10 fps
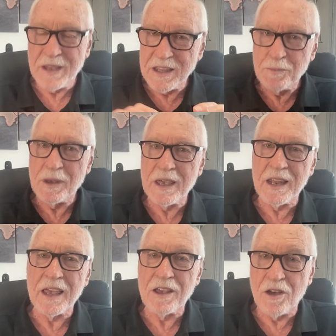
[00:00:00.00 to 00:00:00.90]
In the
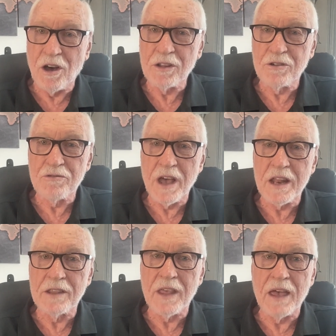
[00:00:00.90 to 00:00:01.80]
beginning, God created the